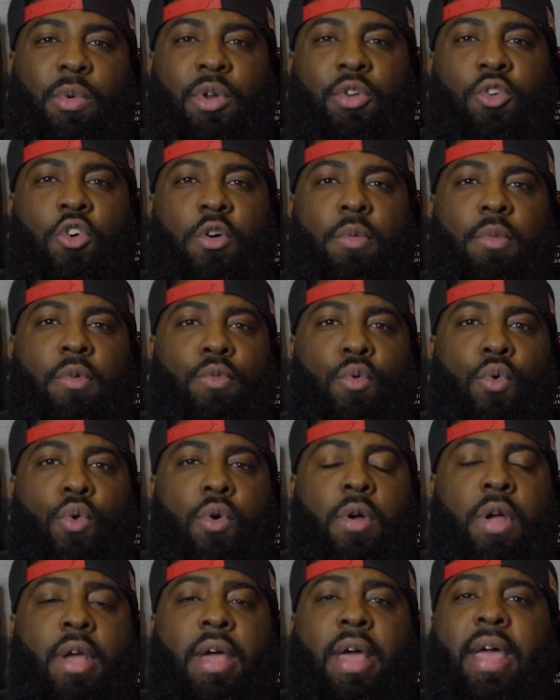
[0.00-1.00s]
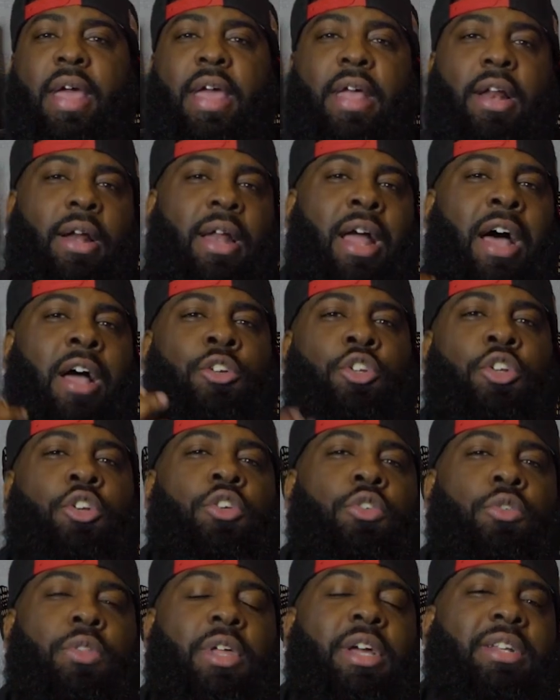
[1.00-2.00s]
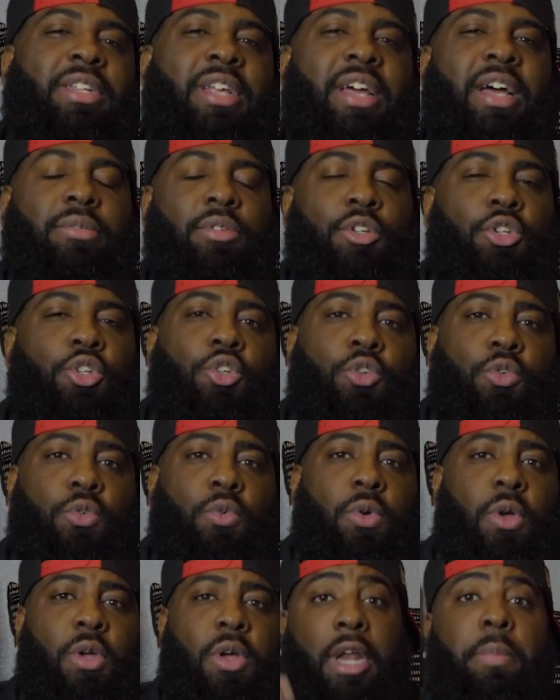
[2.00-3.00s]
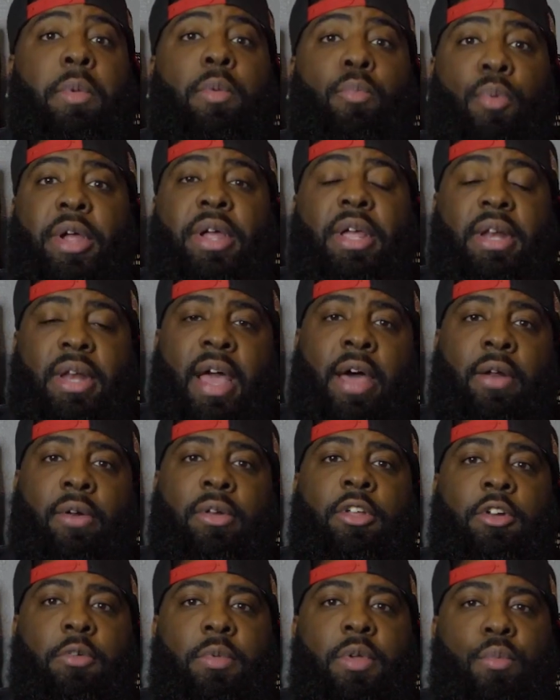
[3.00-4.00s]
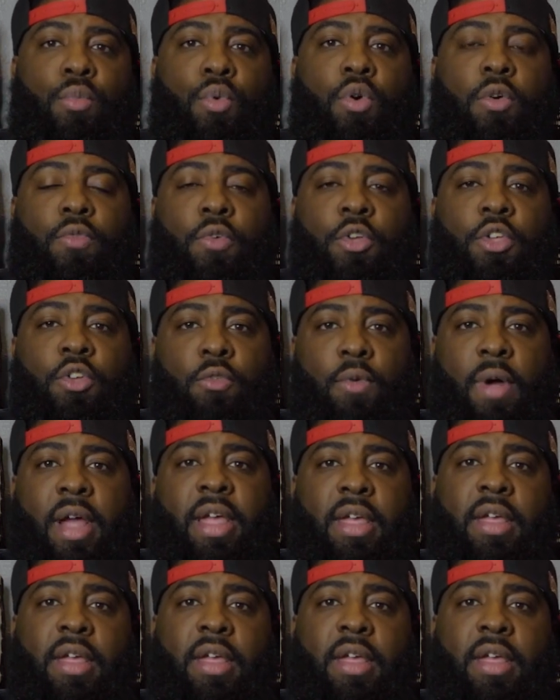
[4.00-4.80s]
were doing before. It allows you to do that times 2. Let me break it down a little bit more for you right